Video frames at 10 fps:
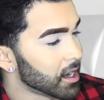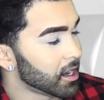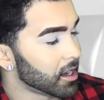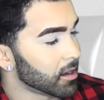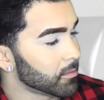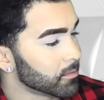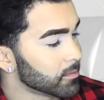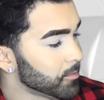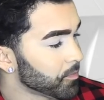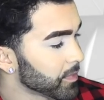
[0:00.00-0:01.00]

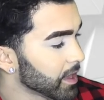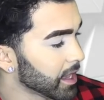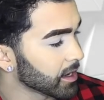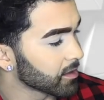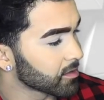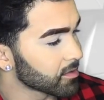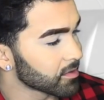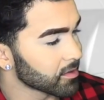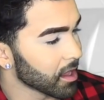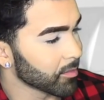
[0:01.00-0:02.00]
And
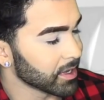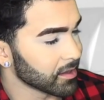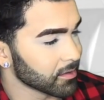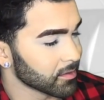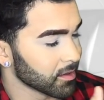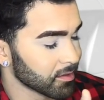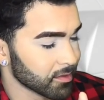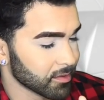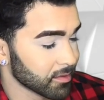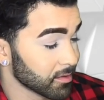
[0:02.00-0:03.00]
it's, I mean,
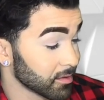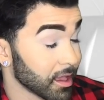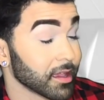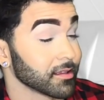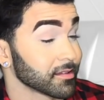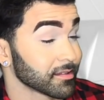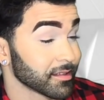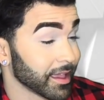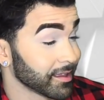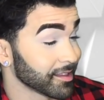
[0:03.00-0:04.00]
it's nice.
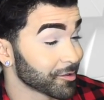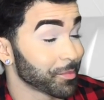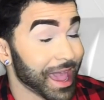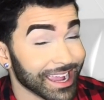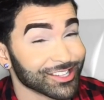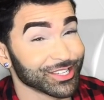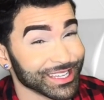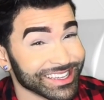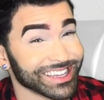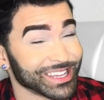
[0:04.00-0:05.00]
Like, this
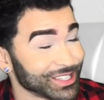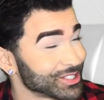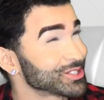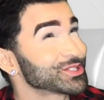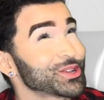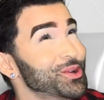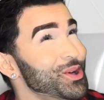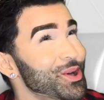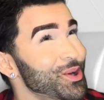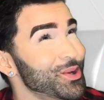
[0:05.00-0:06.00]
packaging is
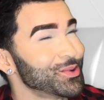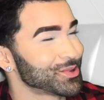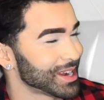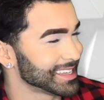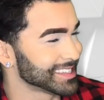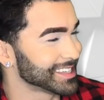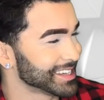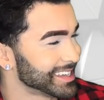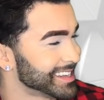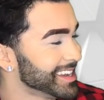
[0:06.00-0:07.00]
so crazy
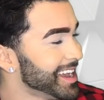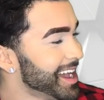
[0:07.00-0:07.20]
good.